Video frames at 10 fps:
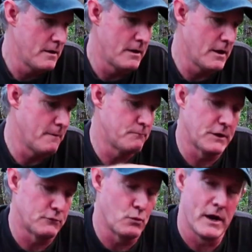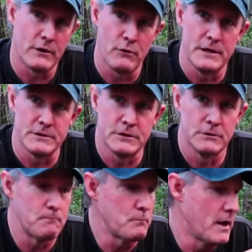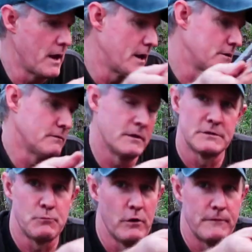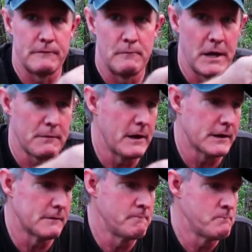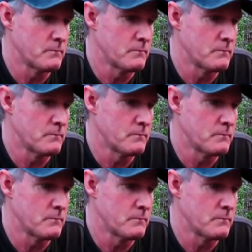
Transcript: Doesn't weigh a great deal, and it's perfect for backpacking.